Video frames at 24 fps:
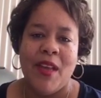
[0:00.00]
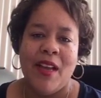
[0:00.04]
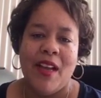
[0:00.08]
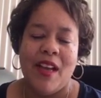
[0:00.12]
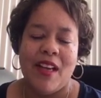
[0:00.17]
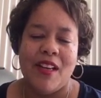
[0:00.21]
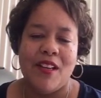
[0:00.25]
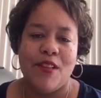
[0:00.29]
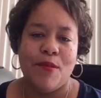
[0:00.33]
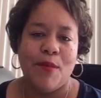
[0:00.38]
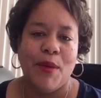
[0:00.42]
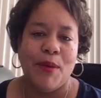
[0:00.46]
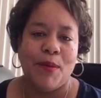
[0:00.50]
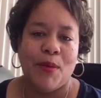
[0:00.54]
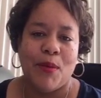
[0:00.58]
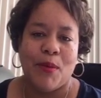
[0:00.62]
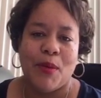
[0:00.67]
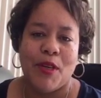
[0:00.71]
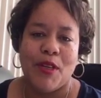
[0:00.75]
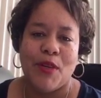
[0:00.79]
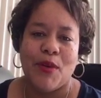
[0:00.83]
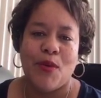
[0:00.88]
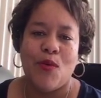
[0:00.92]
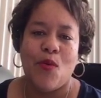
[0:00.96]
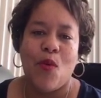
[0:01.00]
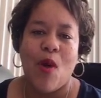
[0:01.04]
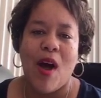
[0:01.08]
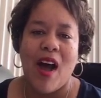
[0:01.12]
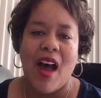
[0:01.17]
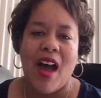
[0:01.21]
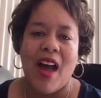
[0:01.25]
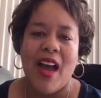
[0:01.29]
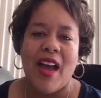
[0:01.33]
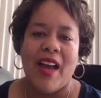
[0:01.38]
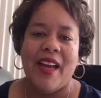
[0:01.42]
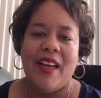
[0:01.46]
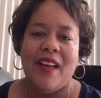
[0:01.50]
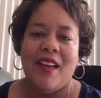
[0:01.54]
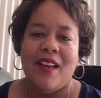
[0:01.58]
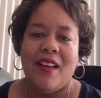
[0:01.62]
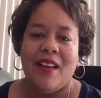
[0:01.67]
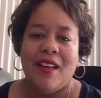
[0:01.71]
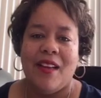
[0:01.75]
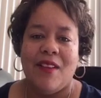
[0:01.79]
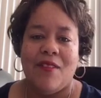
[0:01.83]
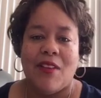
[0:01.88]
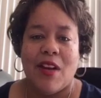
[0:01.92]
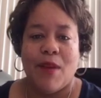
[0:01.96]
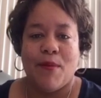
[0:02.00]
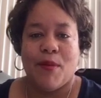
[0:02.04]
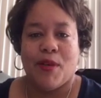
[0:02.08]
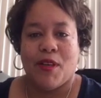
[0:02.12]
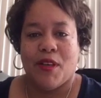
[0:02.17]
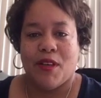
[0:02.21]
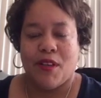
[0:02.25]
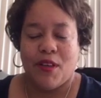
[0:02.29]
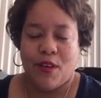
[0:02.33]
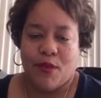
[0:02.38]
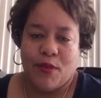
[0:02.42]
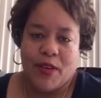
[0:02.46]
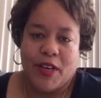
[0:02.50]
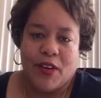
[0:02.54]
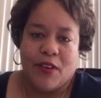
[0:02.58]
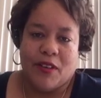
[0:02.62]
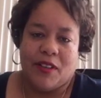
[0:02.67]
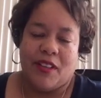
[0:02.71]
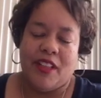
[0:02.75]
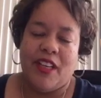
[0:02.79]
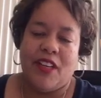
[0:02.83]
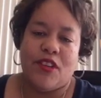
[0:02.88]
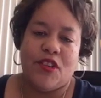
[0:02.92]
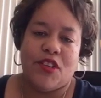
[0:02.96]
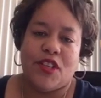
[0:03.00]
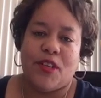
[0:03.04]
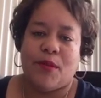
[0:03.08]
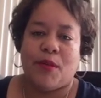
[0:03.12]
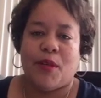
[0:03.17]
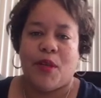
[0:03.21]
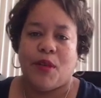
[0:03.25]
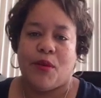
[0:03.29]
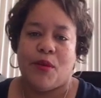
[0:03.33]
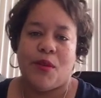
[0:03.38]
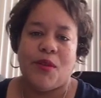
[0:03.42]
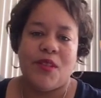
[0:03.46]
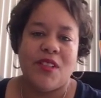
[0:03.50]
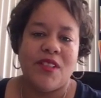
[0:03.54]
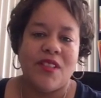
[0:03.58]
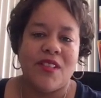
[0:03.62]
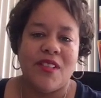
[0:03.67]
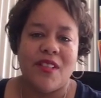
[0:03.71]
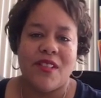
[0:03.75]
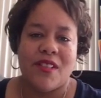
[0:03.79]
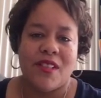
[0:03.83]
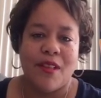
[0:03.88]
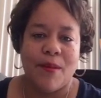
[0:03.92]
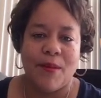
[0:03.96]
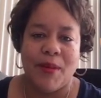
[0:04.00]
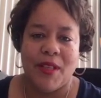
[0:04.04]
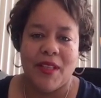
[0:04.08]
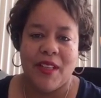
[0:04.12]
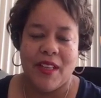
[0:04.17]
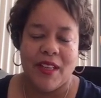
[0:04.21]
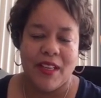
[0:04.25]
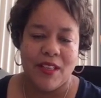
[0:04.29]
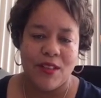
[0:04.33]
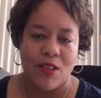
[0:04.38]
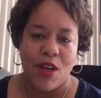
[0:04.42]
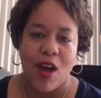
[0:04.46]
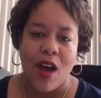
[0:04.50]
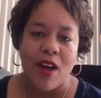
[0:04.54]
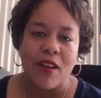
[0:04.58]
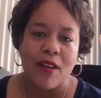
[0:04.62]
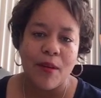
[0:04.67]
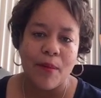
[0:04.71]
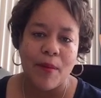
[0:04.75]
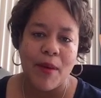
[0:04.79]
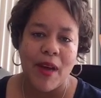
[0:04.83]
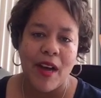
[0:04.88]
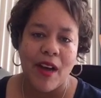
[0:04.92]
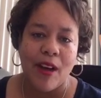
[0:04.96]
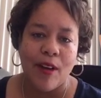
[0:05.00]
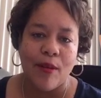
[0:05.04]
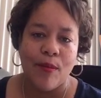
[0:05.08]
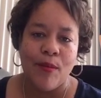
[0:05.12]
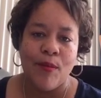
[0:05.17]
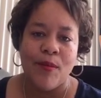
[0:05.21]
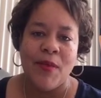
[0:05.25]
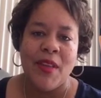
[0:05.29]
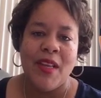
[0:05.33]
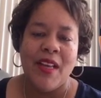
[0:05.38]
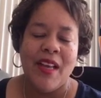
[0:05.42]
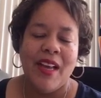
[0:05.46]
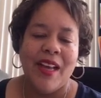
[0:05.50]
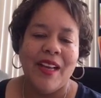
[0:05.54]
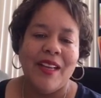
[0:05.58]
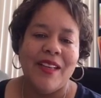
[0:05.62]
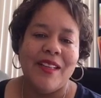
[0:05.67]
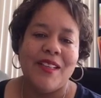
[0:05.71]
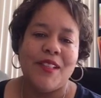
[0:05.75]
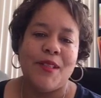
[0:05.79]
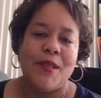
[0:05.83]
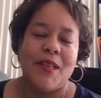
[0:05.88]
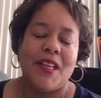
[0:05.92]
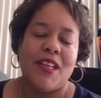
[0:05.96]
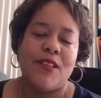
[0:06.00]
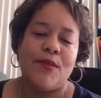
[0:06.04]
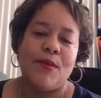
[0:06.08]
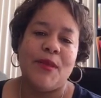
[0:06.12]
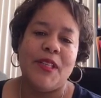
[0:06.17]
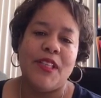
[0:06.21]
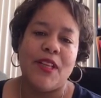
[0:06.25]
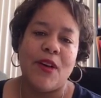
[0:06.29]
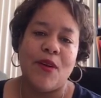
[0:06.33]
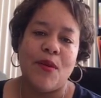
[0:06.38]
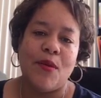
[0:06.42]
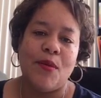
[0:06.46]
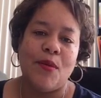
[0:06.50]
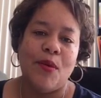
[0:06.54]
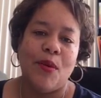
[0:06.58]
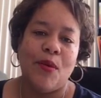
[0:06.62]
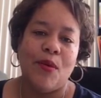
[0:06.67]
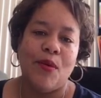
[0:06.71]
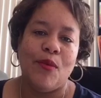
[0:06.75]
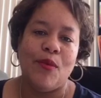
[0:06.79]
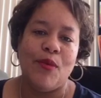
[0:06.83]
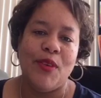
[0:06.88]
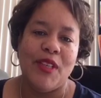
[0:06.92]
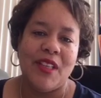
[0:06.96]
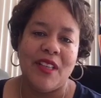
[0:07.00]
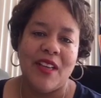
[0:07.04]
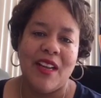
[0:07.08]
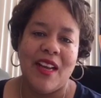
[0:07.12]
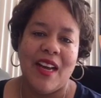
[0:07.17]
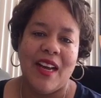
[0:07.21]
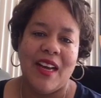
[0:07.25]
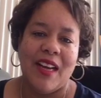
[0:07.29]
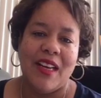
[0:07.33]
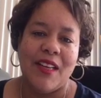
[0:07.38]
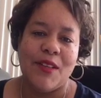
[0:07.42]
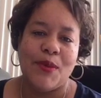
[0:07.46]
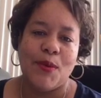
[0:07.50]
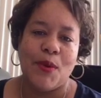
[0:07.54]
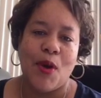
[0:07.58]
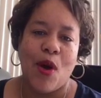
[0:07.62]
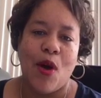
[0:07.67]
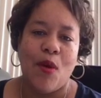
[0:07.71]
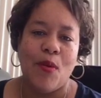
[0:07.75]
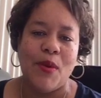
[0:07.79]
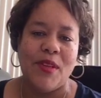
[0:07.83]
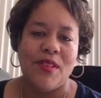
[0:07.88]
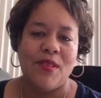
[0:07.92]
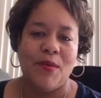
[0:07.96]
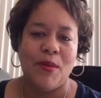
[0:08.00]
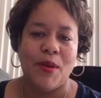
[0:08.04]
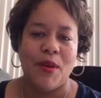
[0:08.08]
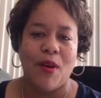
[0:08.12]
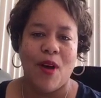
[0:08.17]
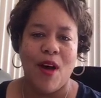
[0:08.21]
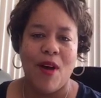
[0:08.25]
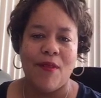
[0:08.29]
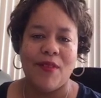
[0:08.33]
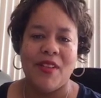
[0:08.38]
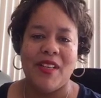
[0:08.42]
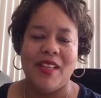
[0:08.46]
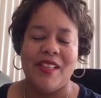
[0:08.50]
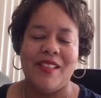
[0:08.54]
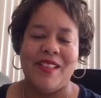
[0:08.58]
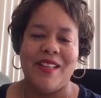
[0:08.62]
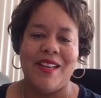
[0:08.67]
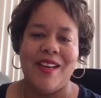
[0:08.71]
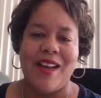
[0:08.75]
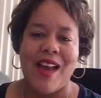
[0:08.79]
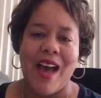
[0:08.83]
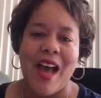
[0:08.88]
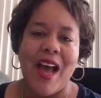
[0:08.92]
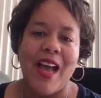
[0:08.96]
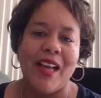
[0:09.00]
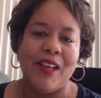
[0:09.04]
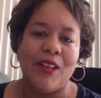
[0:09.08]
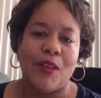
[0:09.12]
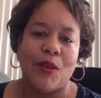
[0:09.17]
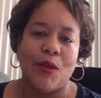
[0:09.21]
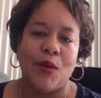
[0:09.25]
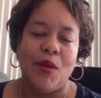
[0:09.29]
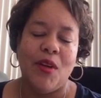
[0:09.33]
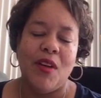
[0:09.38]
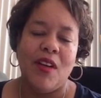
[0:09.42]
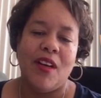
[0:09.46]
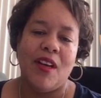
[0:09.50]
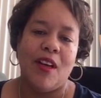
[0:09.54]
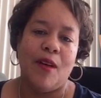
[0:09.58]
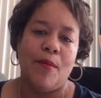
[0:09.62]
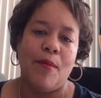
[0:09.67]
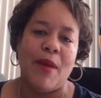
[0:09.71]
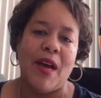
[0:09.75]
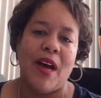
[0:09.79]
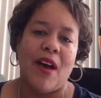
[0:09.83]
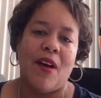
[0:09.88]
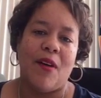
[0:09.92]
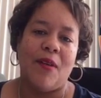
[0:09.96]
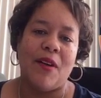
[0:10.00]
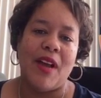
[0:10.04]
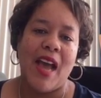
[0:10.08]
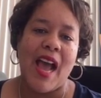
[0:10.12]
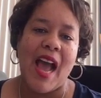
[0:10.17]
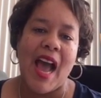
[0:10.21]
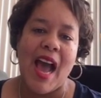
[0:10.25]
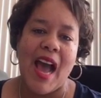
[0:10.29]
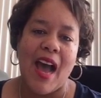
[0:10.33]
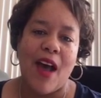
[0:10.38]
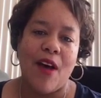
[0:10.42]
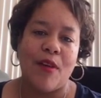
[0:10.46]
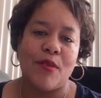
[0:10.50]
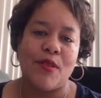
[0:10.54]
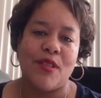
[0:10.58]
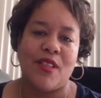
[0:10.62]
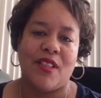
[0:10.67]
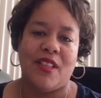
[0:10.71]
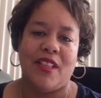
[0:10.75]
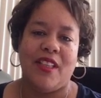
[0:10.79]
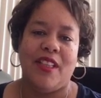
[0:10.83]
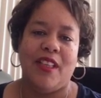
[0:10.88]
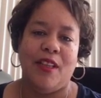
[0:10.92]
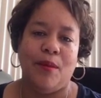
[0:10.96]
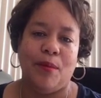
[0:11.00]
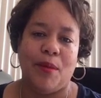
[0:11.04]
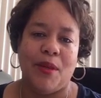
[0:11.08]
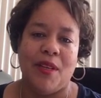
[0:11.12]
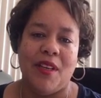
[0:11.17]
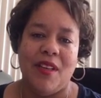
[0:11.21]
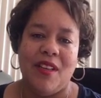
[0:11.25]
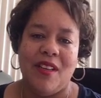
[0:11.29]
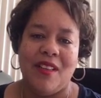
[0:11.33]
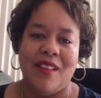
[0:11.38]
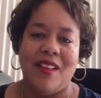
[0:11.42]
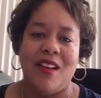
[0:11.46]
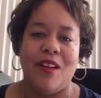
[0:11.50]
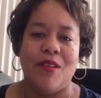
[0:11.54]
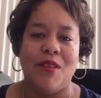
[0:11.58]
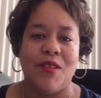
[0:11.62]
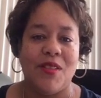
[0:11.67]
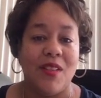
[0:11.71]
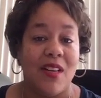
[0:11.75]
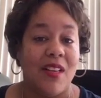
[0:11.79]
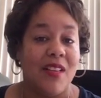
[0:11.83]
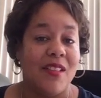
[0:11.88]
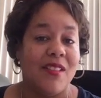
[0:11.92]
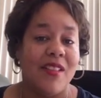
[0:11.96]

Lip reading: And then people wonder why, if I'm a career and leadership coach, is this something that I talk about? And it's because we don't realize, we're often in denial about how sleep, or shall I